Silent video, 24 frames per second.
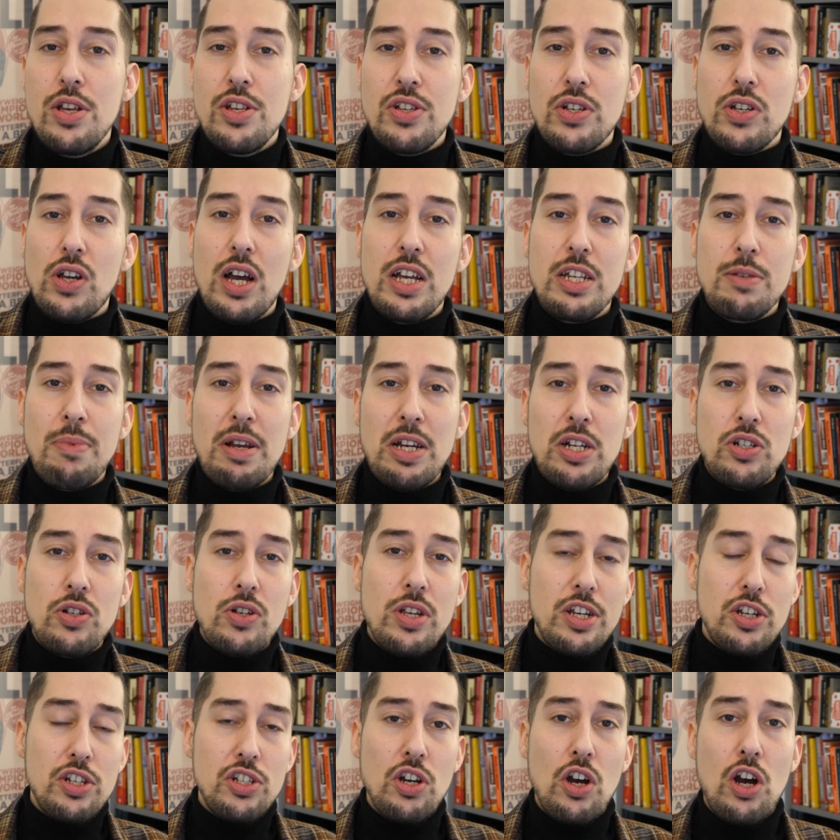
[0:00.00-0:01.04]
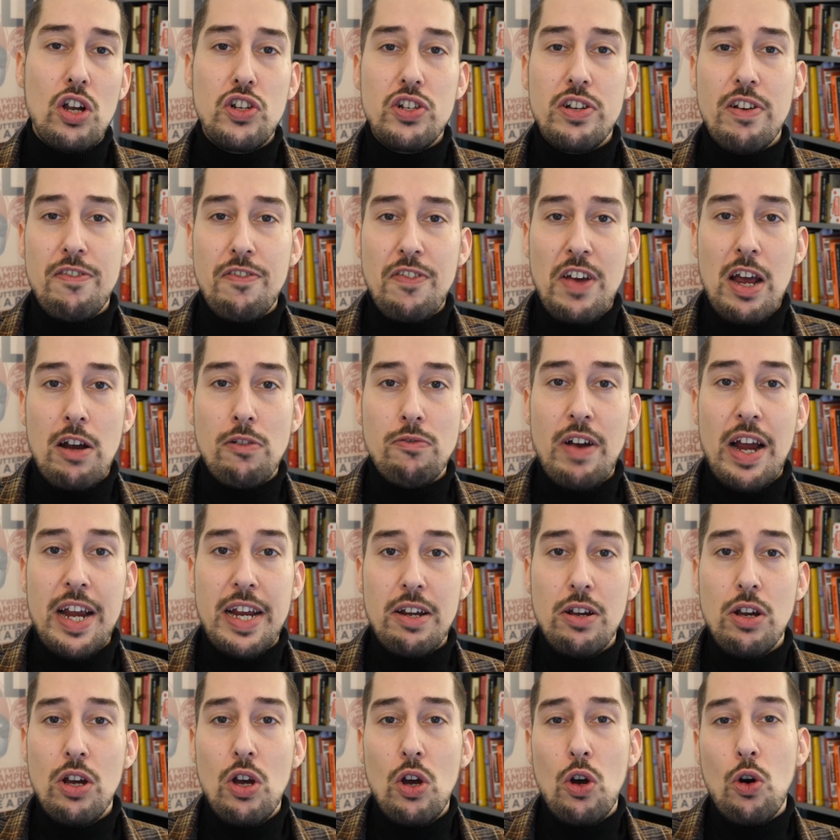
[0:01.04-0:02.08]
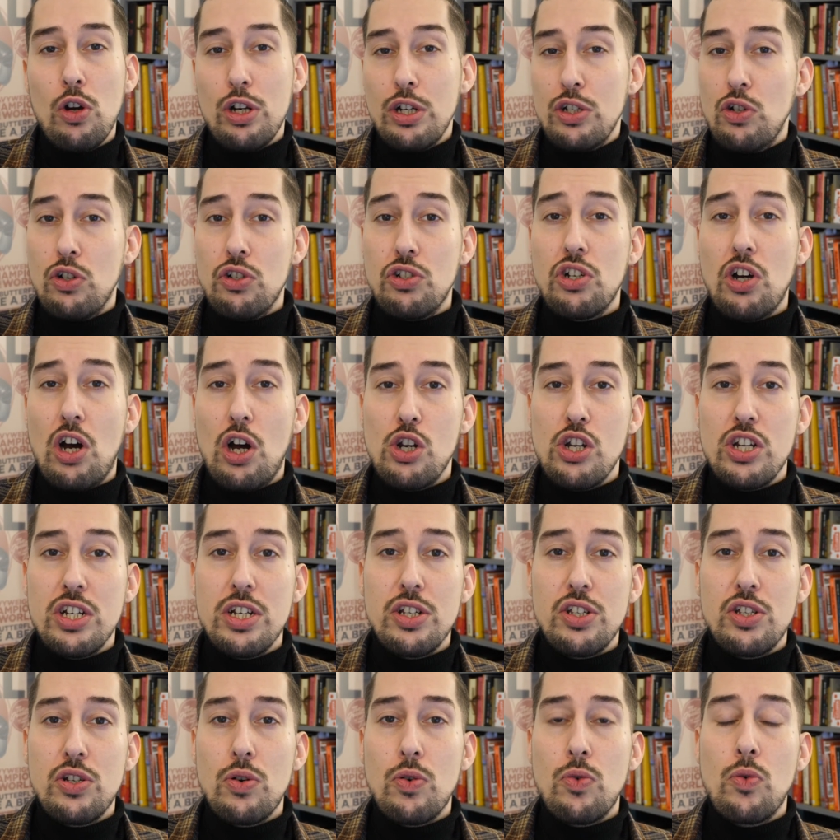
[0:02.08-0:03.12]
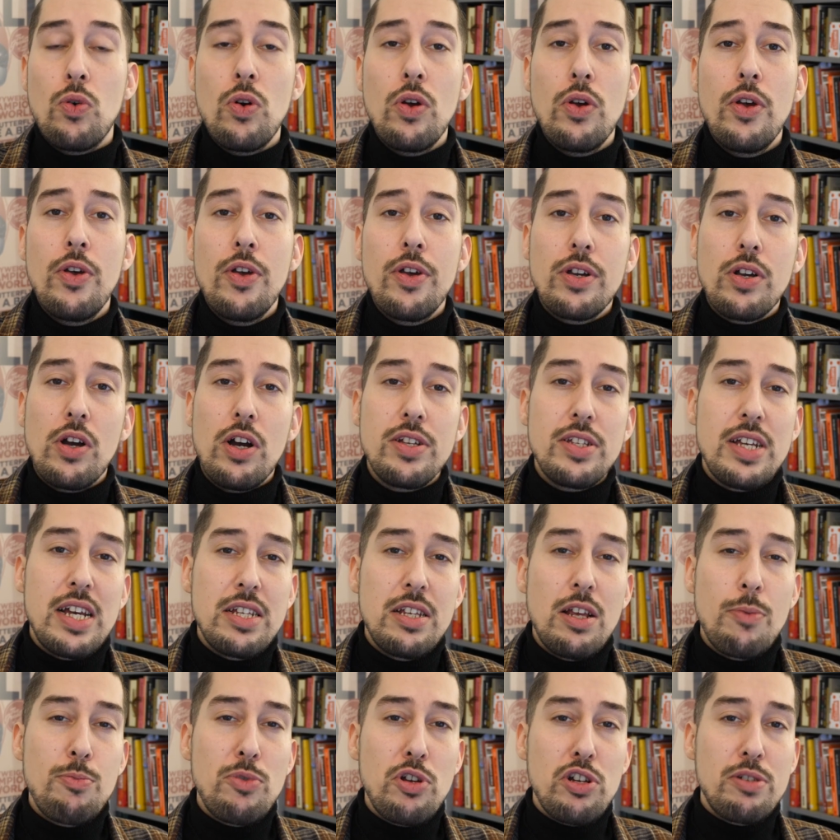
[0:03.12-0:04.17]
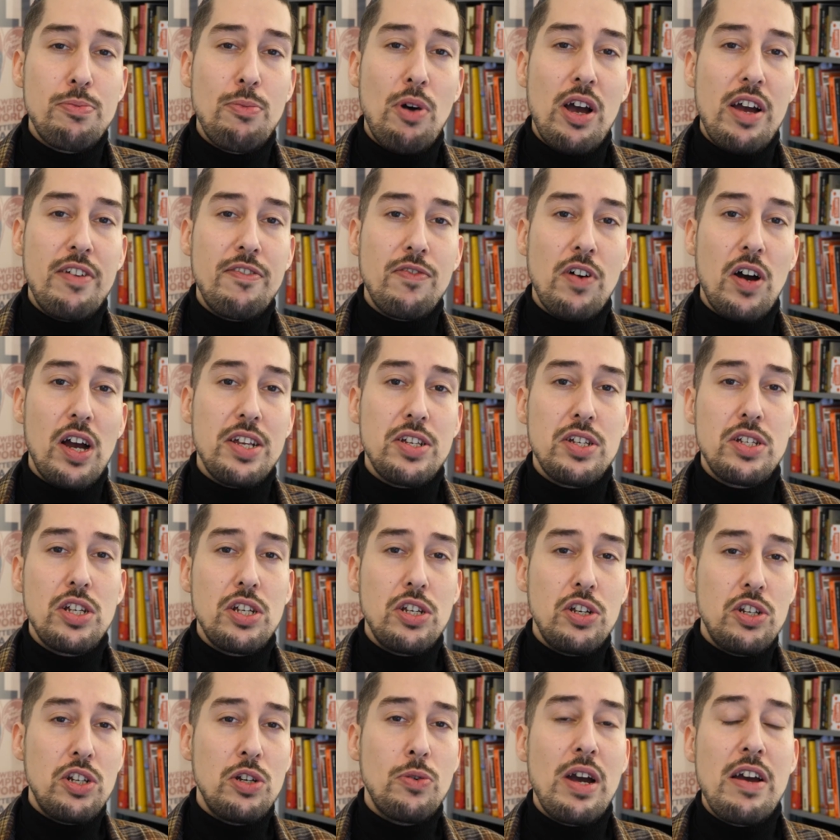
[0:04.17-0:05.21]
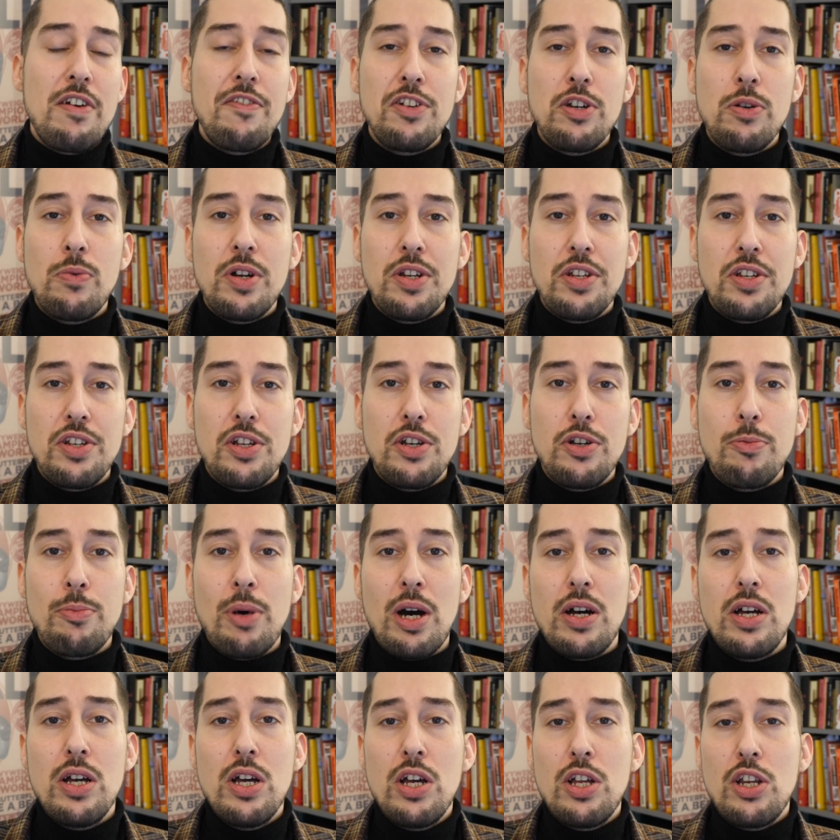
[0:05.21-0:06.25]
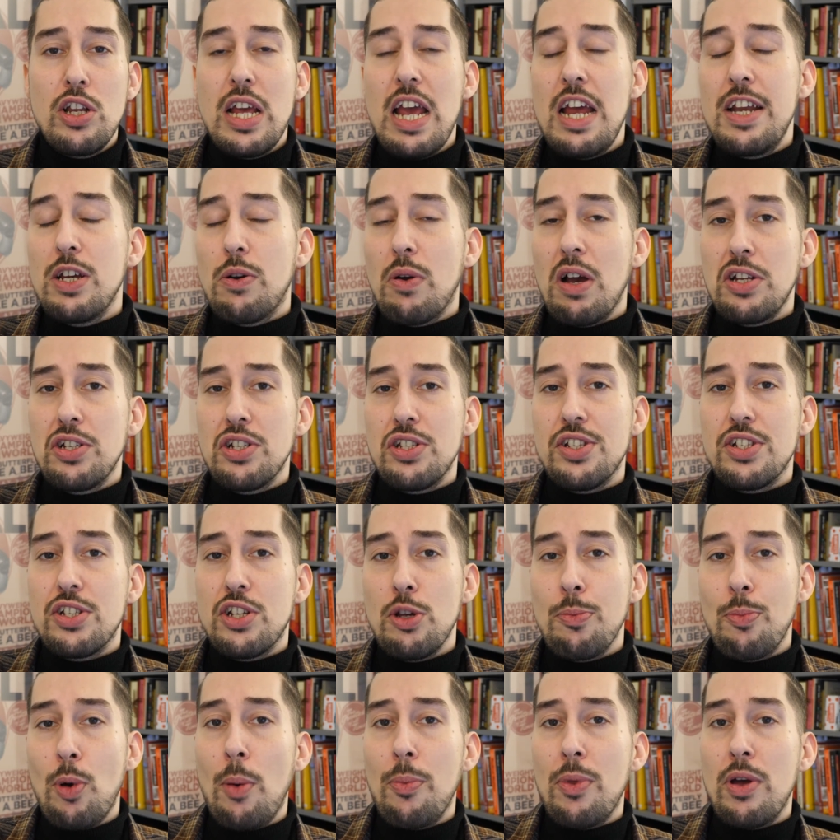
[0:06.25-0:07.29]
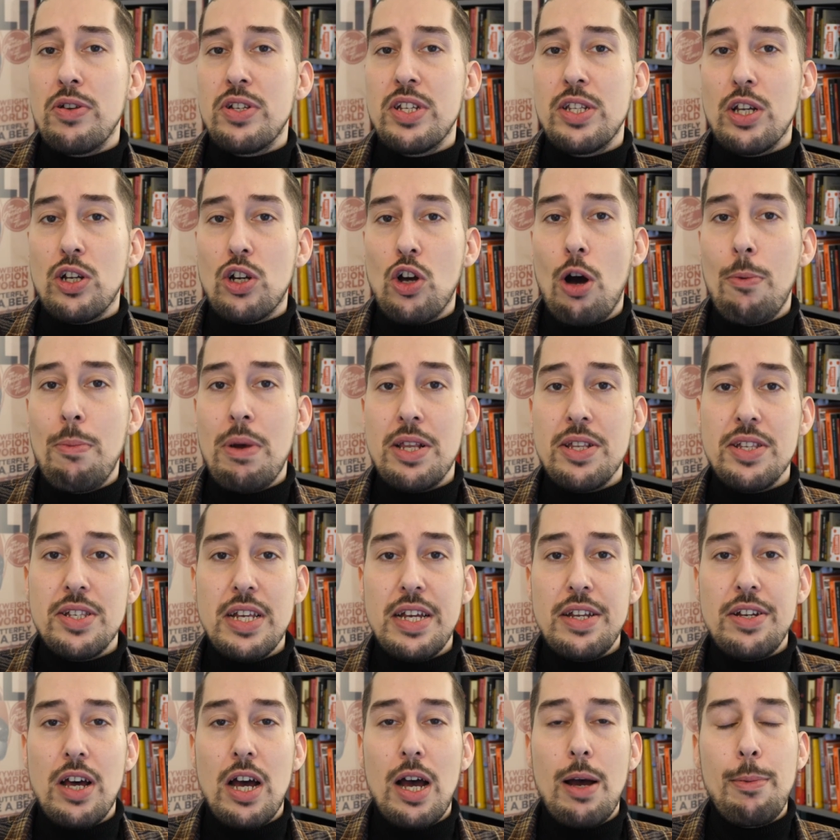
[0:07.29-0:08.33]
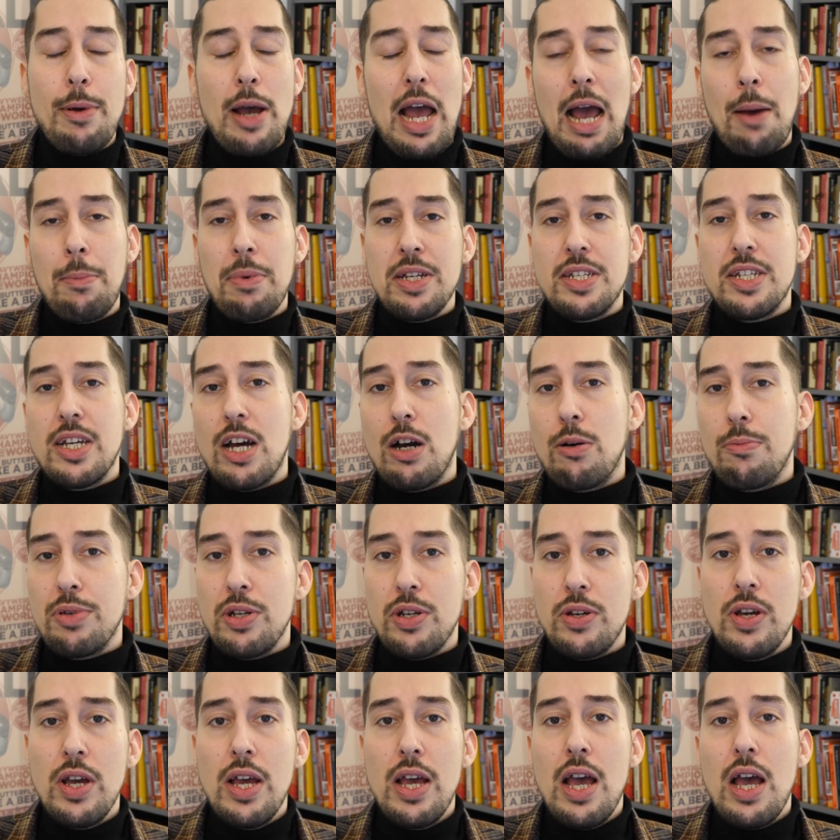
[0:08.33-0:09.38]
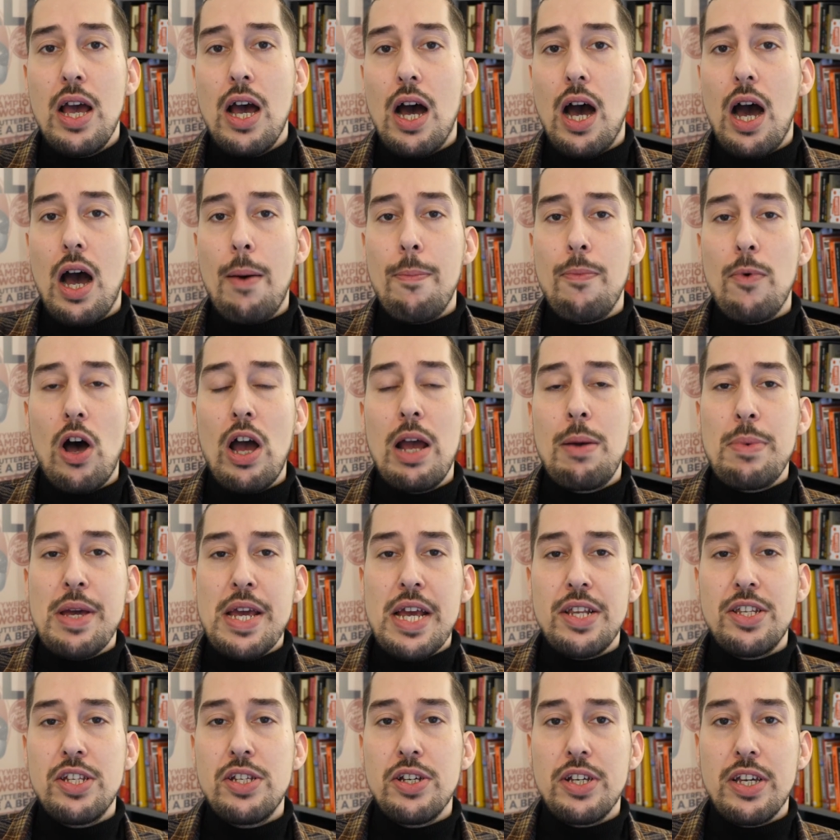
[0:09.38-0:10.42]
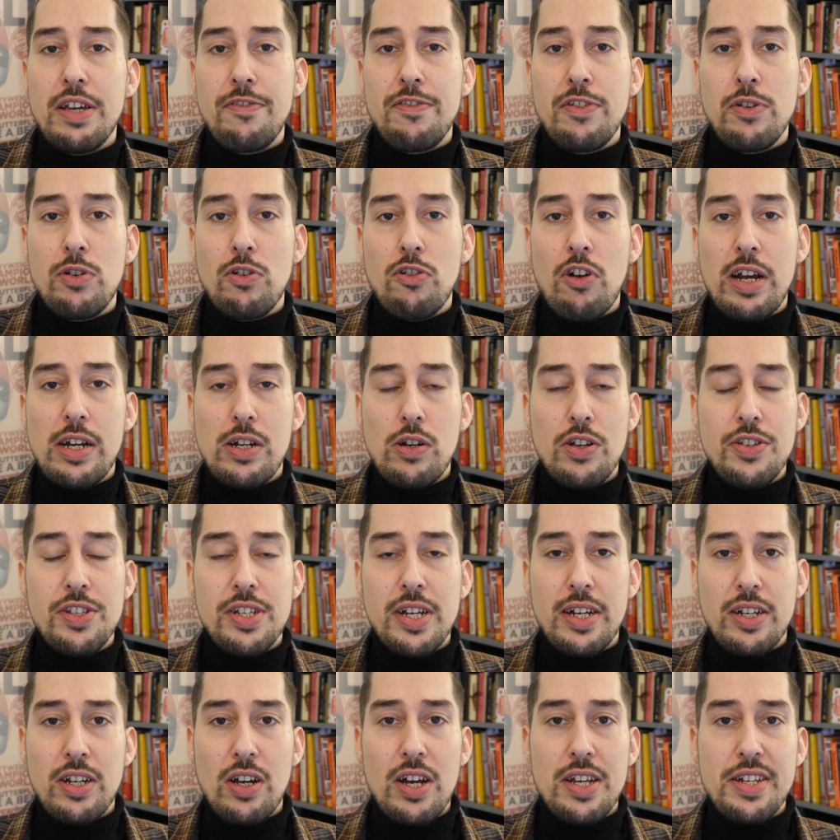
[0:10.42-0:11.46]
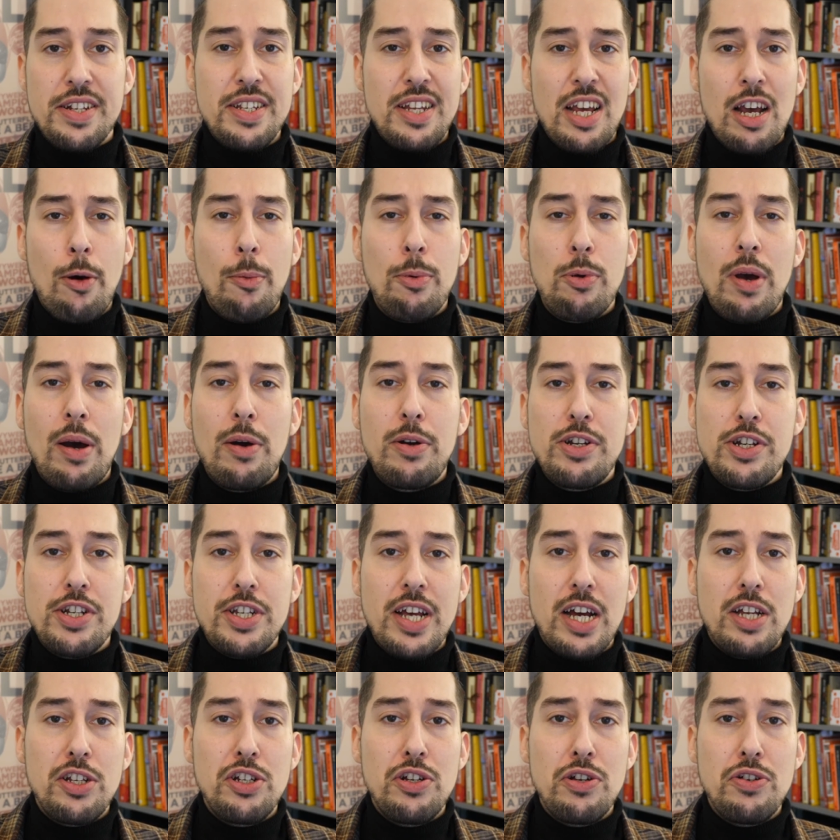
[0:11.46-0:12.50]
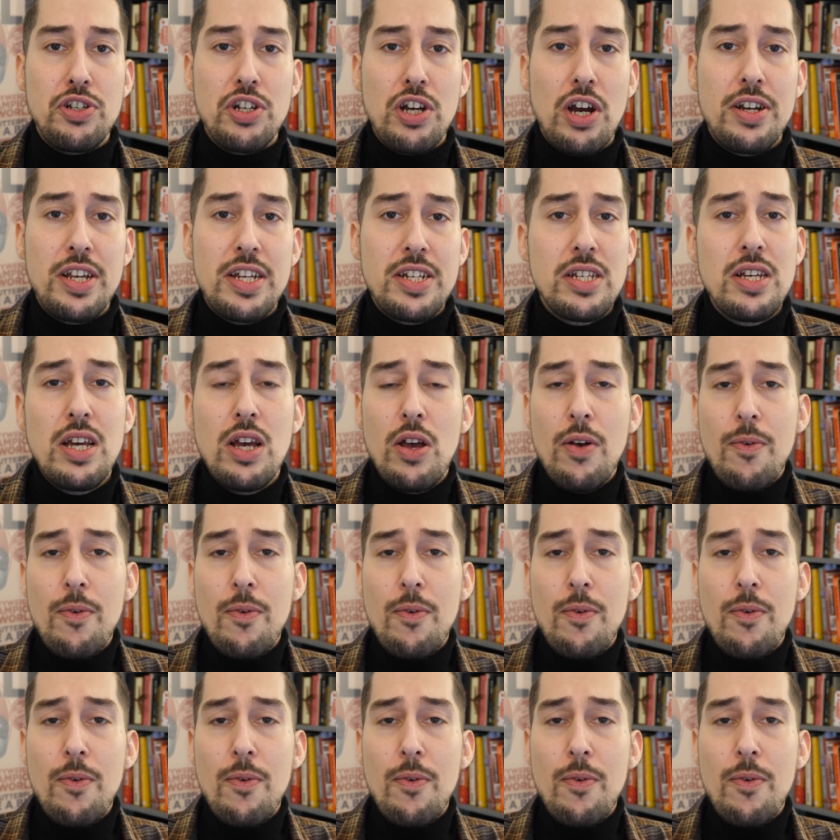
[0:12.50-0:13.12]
So guys, make sure that you're charging a fair rate, or you're not charging at all. Guys, that's just my advice. You do whatever you want to do, but any questions, do pop those in the comments, and I'm happy to help you. I'm here to give you great content, guys, and to help you out on your tattoo journeys.